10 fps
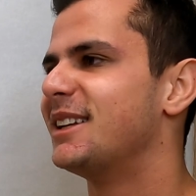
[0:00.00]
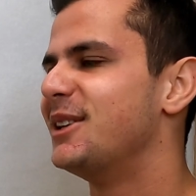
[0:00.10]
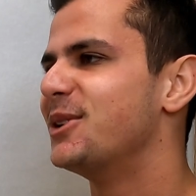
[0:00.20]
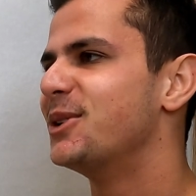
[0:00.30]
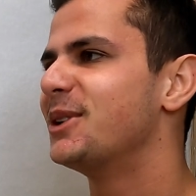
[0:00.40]
the
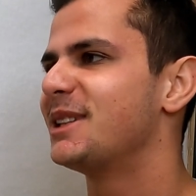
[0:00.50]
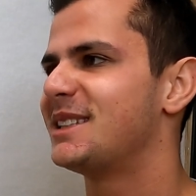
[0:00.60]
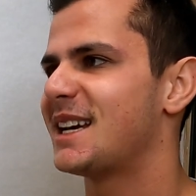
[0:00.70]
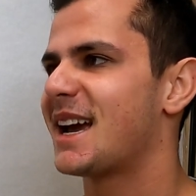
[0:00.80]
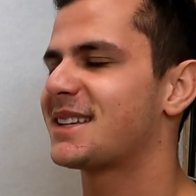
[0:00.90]
new
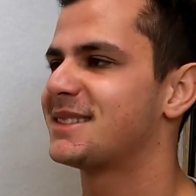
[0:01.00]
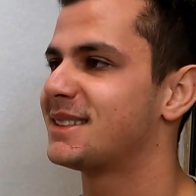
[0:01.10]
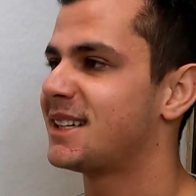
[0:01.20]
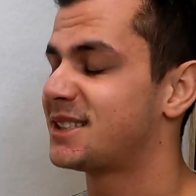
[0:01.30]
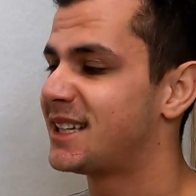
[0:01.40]

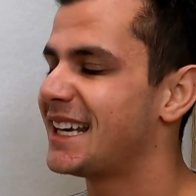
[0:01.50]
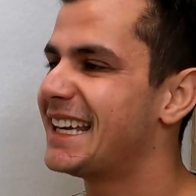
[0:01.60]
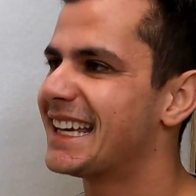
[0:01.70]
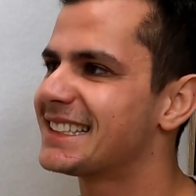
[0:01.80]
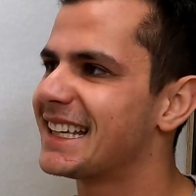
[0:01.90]

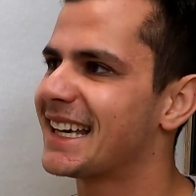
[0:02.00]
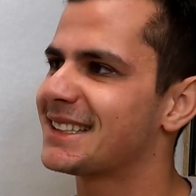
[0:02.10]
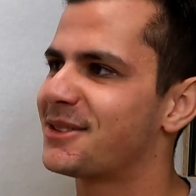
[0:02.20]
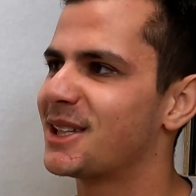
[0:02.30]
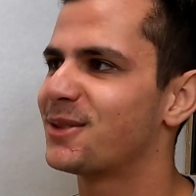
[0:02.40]

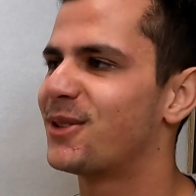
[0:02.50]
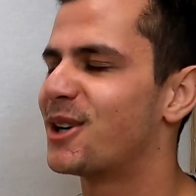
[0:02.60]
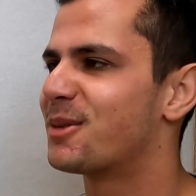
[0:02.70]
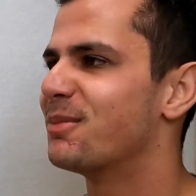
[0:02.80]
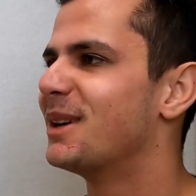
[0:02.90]
JSX
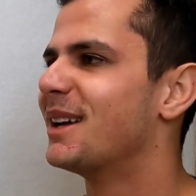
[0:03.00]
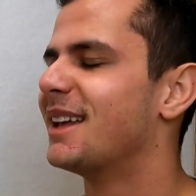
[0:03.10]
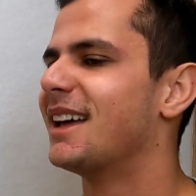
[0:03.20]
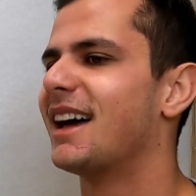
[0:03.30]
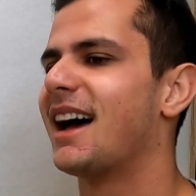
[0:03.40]
transform.
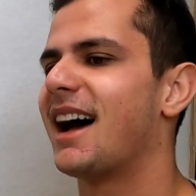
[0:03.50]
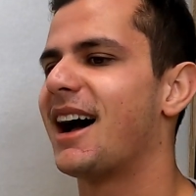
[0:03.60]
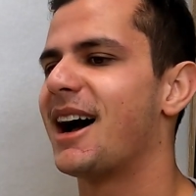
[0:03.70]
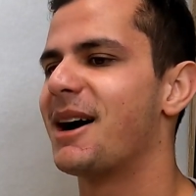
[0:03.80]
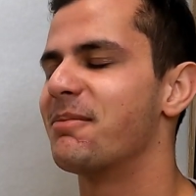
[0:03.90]

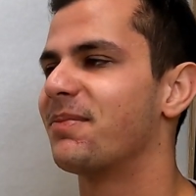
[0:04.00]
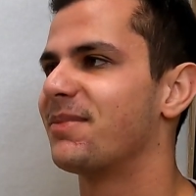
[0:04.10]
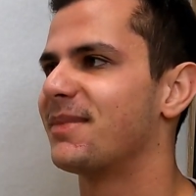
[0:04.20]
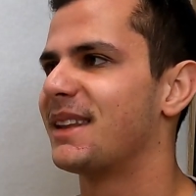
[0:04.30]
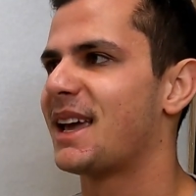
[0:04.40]

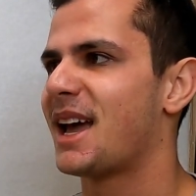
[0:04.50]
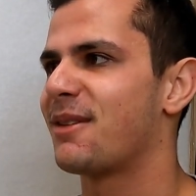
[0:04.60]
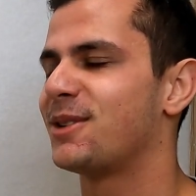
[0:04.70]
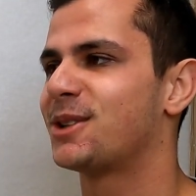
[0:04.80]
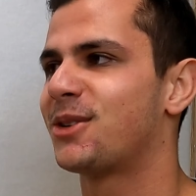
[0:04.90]

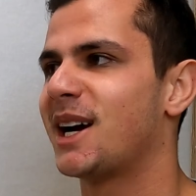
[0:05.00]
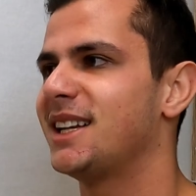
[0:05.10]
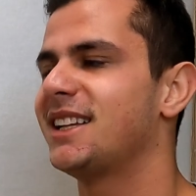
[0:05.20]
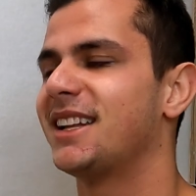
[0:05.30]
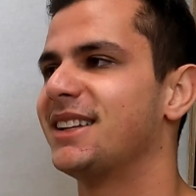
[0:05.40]
Have you tried
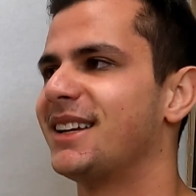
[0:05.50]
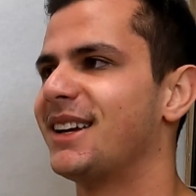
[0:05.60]
it? And